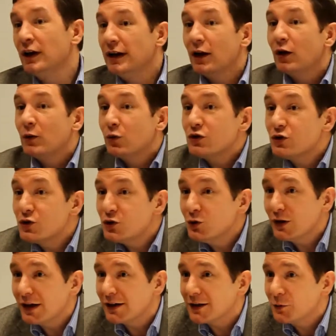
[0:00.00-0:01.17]
Now, I wouldn't do
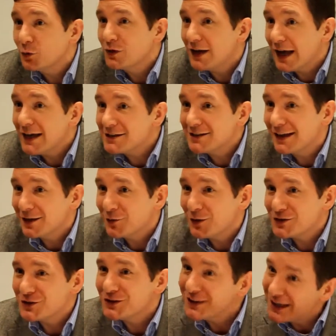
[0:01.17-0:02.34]
that. I wouldn't ask that
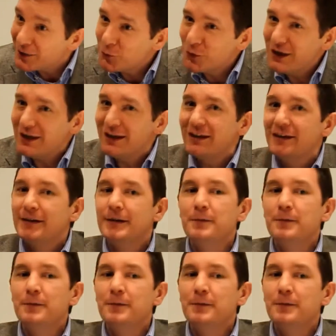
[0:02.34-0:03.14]
question that way,